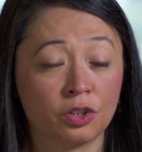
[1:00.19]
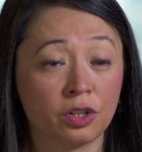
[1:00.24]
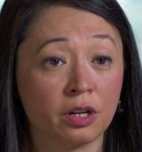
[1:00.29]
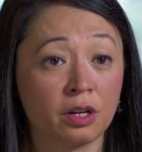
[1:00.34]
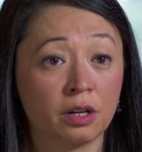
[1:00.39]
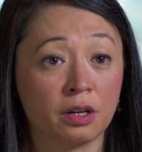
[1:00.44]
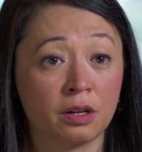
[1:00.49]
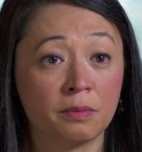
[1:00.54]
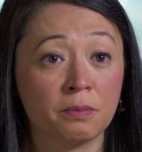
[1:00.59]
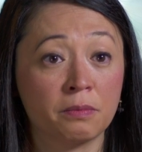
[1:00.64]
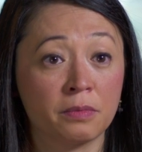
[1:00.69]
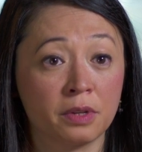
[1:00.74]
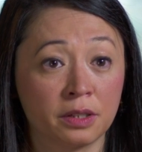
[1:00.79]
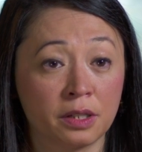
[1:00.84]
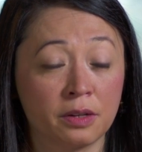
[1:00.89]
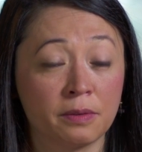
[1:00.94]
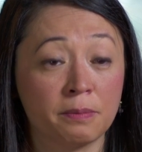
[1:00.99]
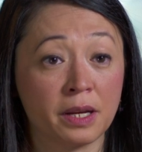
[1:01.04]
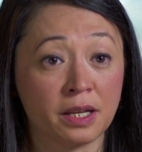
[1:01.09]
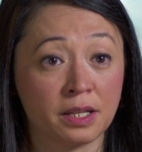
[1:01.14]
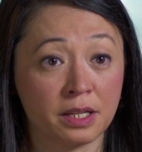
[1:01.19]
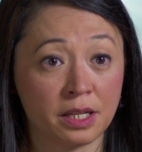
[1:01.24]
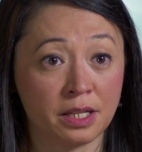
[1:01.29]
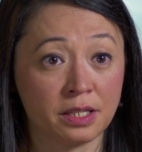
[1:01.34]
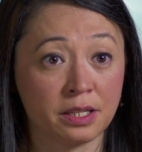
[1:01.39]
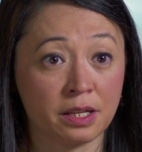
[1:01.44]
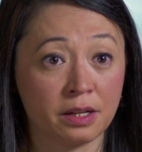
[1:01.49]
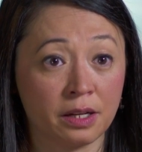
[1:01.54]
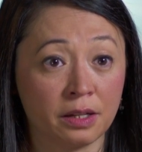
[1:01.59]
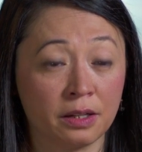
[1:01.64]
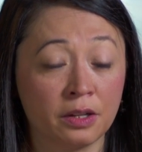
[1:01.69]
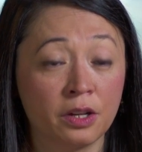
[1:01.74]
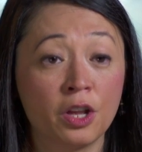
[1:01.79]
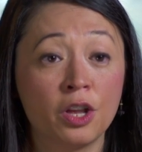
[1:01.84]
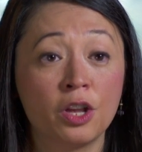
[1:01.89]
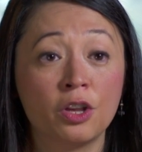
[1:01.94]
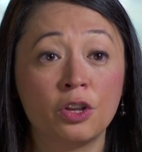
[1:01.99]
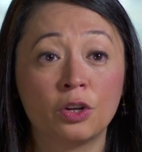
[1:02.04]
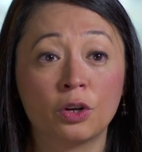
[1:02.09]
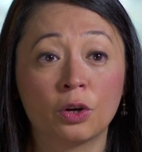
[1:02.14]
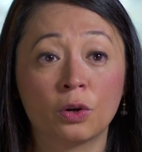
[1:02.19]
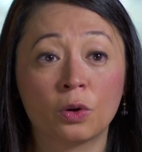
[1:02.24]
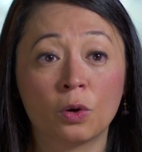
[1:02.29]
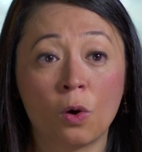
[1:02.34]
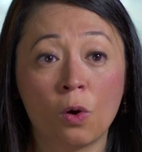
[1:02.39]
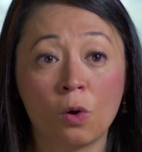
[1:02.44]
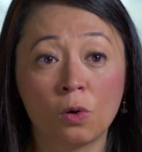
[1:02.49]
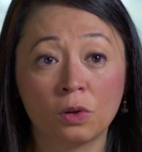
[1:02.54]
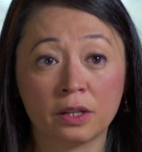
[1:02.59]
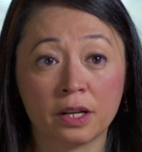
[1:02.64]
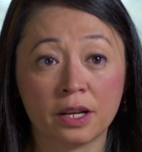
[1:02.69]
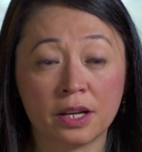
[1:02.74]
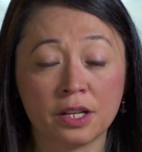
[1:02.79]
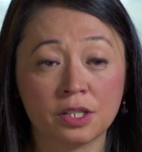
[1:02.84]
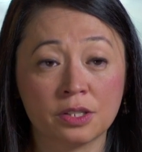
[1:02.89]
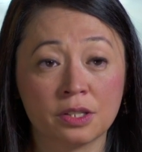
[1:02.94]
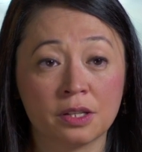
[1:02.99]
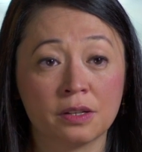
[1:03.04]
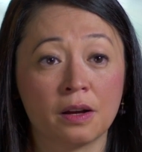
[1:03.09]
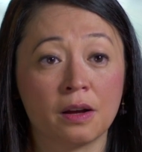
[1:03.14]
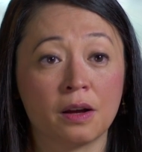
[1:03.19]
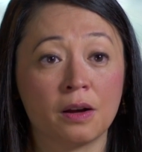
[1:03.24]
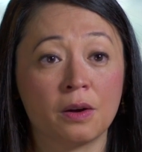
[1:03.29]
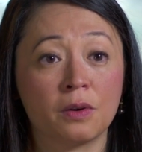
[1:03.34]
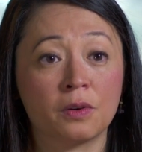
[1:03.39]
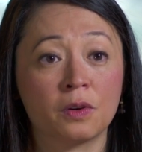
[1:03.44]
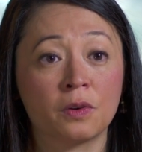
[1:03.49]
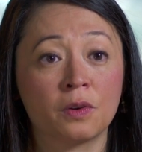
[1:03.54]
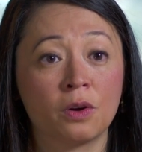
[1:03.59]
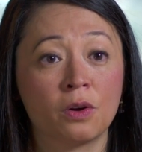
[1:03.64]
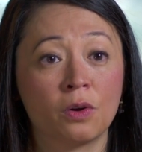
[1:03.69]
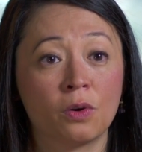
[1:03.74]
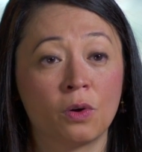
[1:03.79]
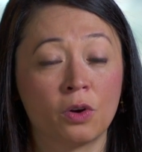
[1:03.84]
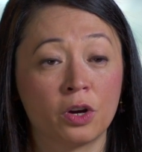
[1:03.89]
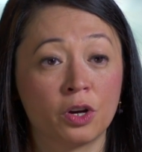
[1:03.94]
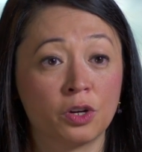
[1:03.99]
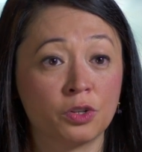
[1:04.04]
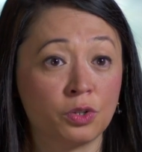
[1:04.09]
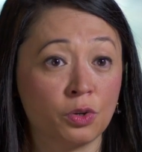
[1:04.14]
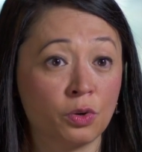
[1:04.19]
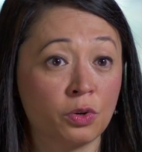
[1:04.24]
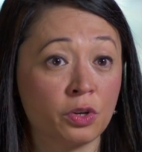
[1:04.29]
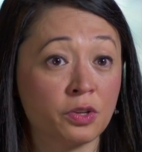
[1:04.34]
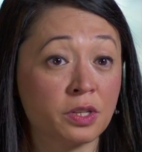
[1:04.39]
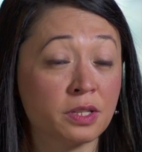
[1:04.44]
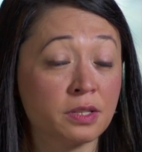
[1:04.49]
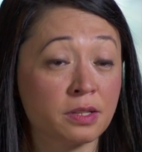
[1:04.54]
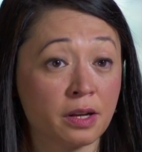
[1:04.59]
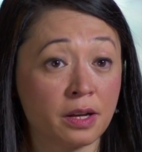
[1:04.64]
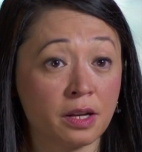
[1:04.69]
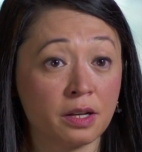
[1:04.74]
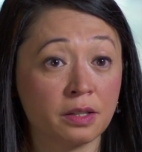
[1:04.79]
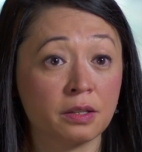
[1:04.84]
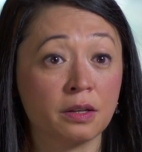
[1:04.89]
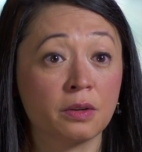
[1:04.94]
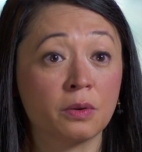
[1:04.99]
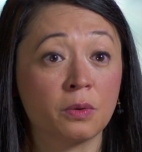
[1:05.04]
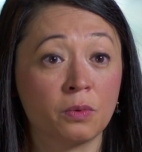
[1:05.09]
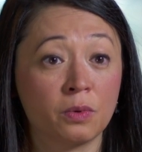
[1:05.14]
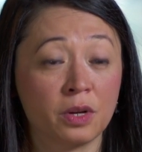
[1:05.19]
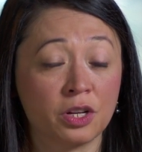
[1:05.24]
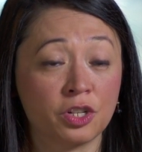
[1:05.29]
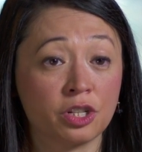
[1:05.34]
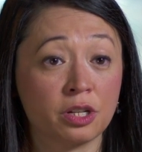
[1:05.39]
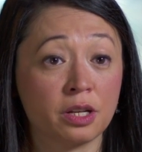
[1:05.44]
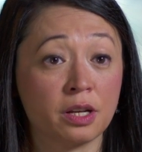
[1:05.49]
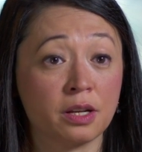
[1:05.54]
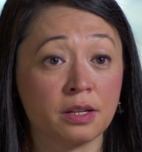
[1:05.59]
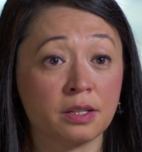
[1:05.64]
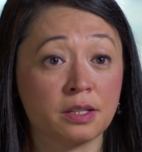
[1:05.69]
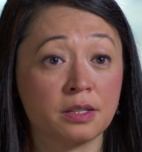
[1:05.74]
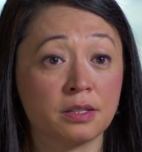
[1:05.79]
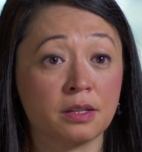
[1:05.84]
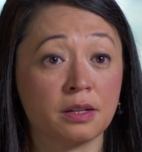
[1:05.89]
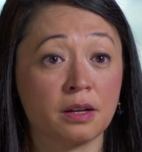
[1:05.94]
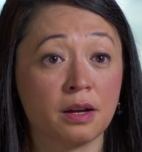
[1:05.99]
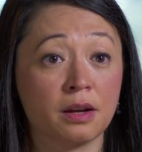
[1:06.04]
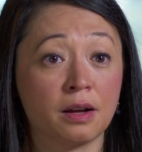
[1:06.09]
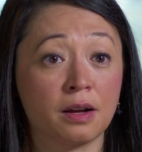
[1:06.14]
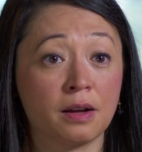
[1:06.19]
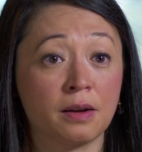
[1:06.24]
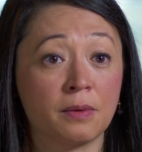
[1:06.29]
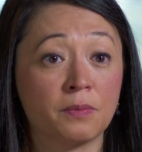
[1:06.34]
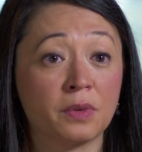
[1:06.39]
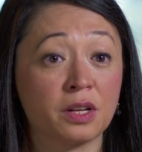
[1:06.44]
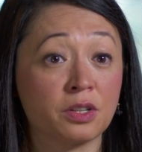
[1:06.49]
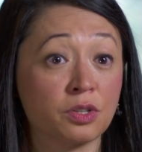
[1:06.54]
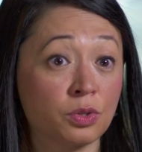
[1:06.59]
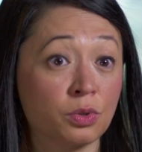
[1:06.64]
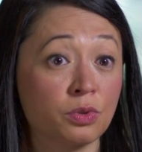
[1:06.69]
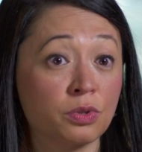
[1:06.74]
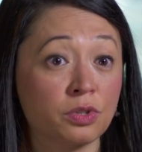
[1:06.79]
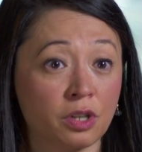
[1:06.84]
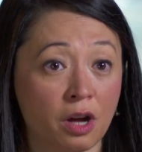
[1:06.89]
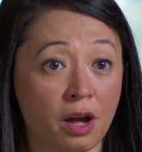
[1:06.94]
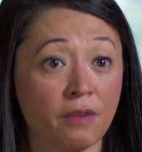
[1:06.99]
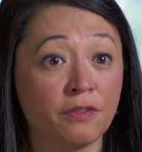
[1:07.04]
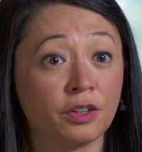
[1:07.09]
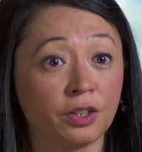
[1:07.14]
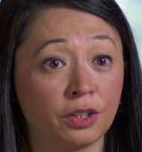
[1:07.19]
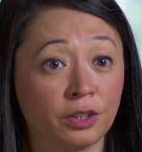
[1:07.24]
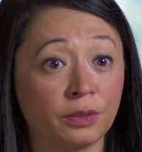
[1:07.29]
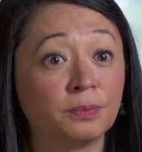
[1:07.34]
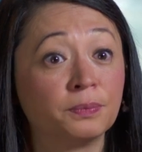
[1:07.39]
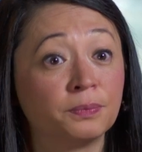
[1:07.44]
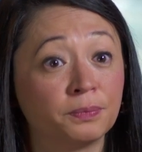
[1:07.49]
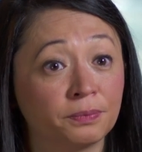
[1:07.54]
or your milk of magnesia, your cholase or your docusate, which is a stool softener.